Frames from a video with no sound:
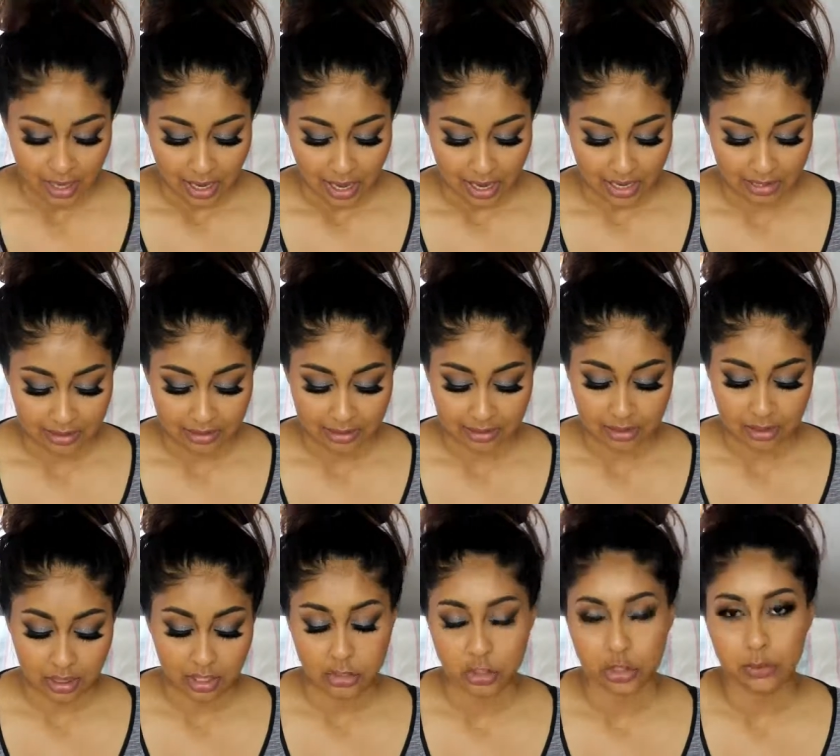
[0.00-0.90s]
and
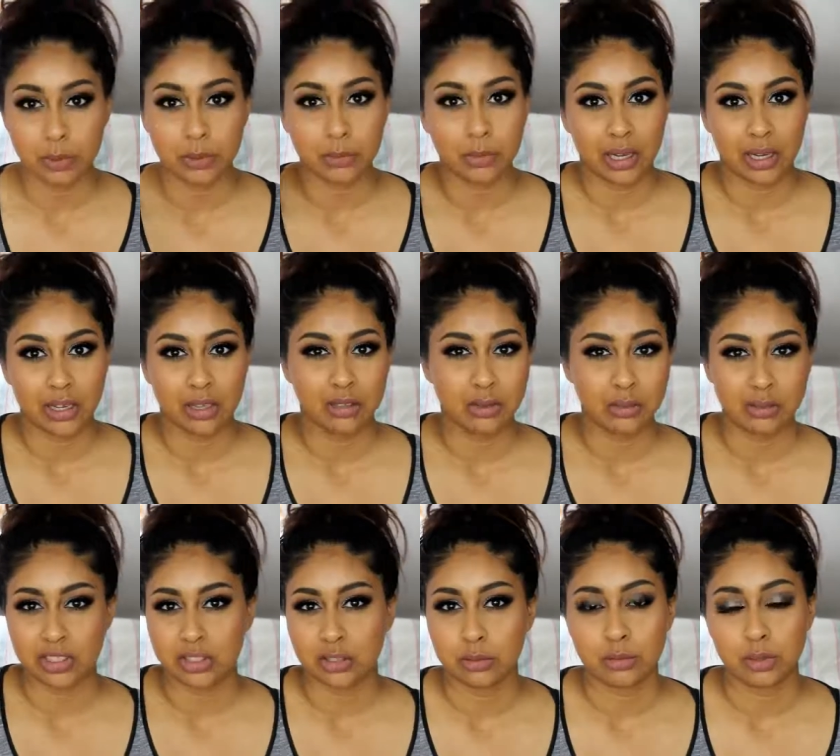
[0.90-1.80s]
I just put the
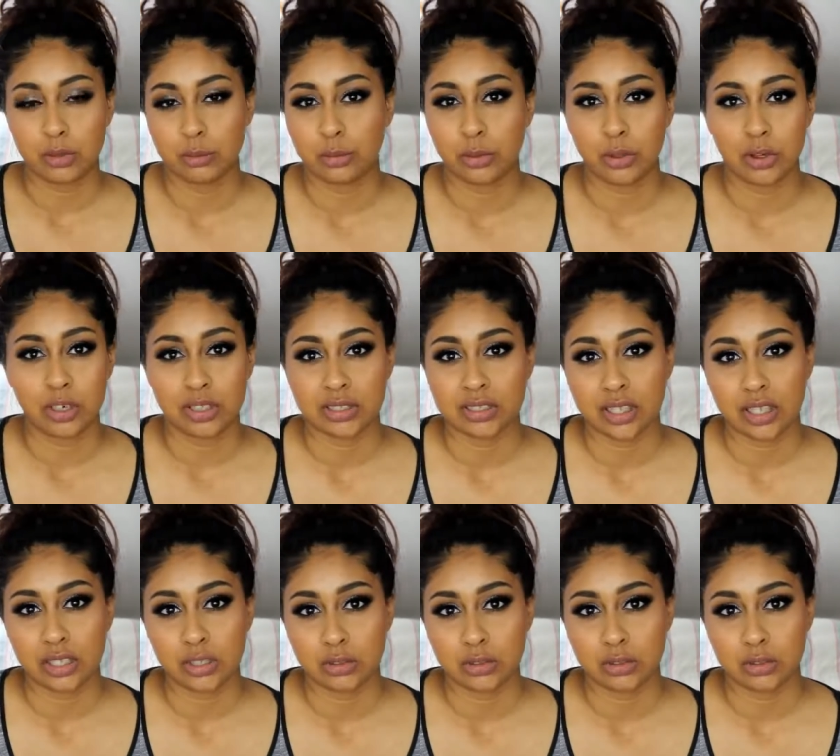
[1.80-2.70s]
rest of the products that
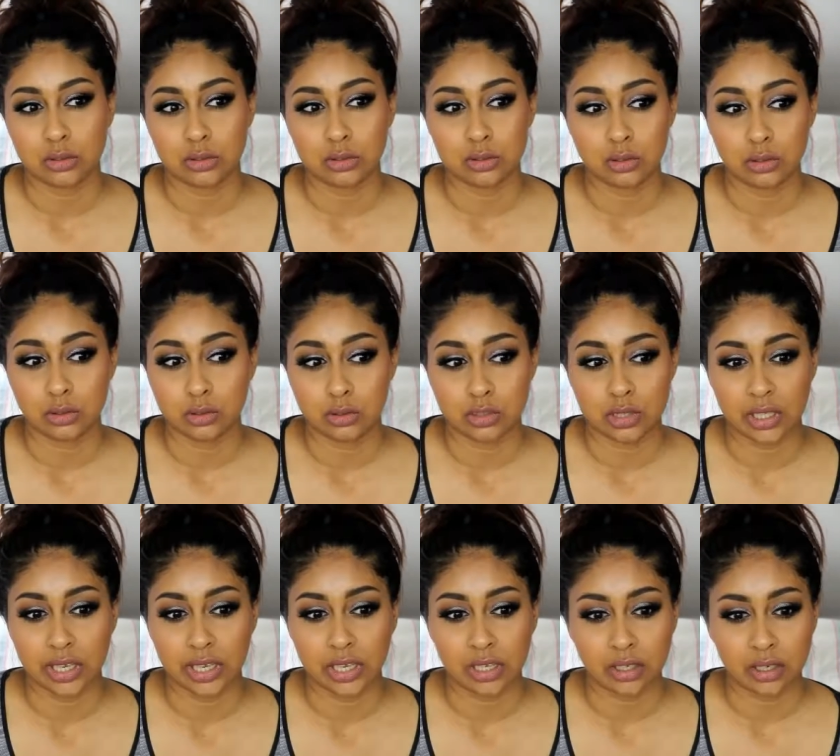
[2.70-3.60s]
I used to use,
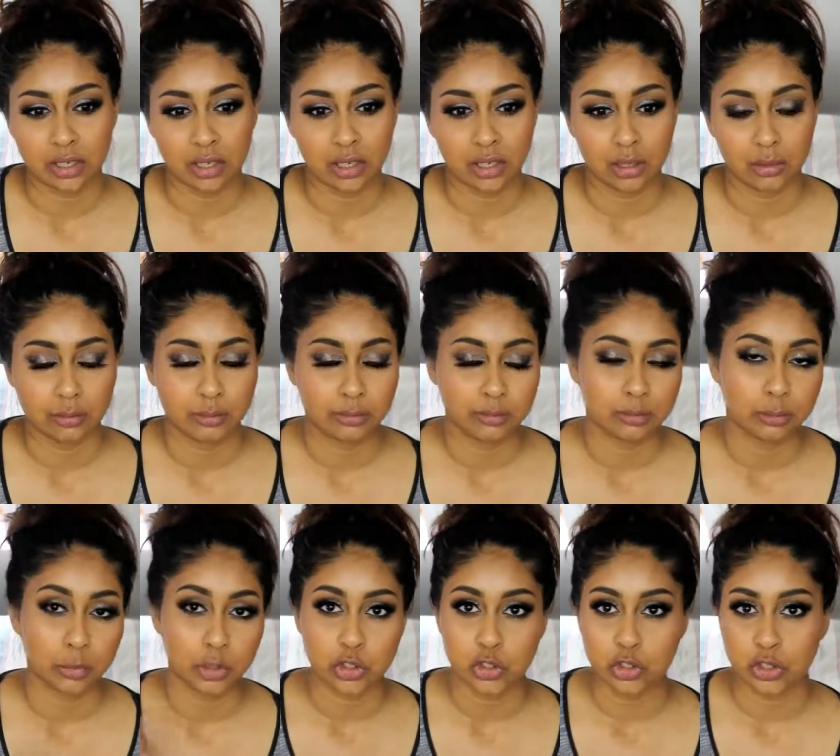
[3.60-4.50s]
like
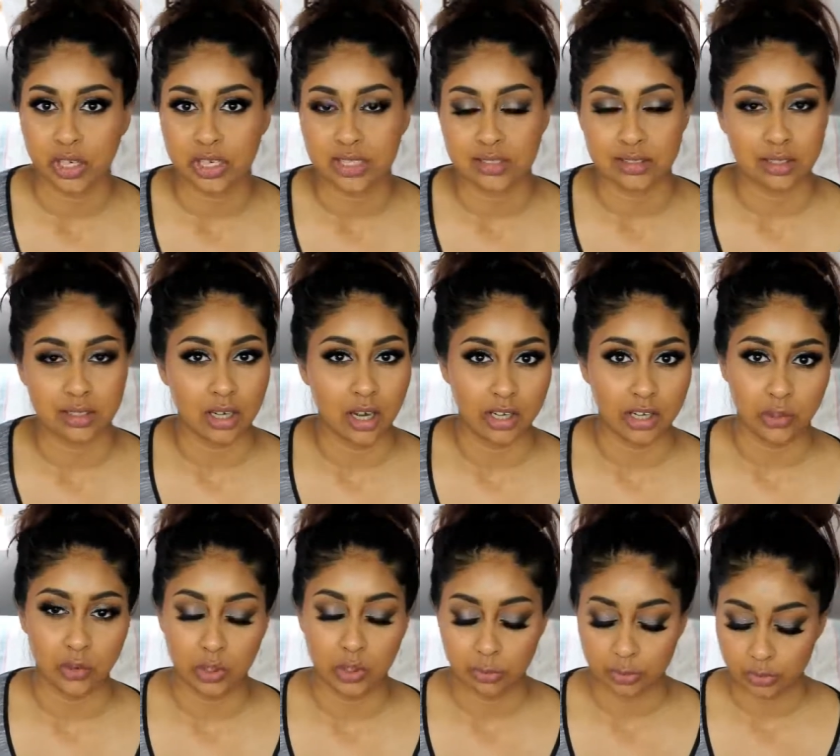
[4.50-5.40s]
moisturizer and eye
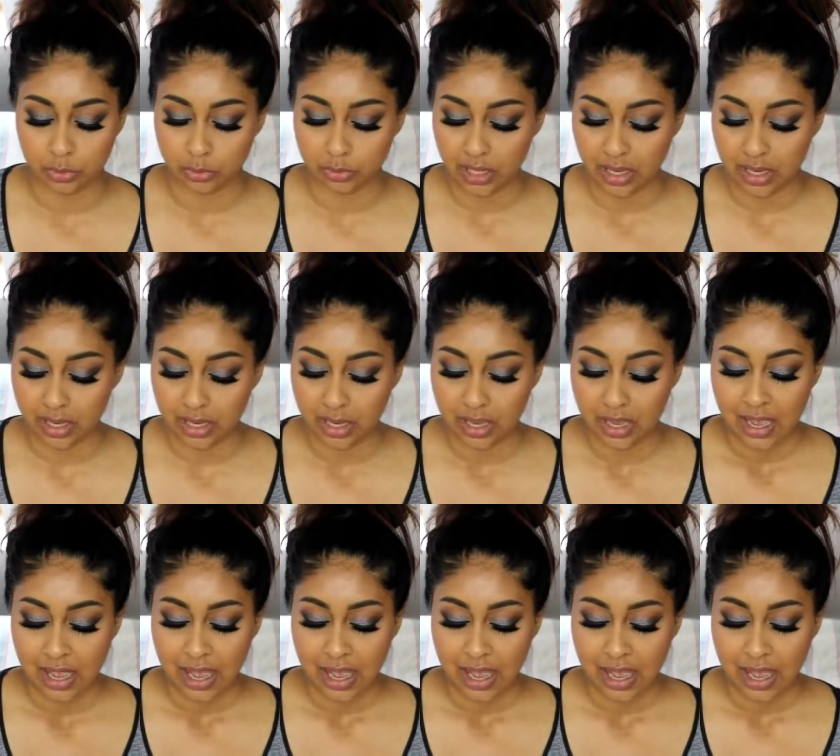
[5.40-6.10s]
cream and all that,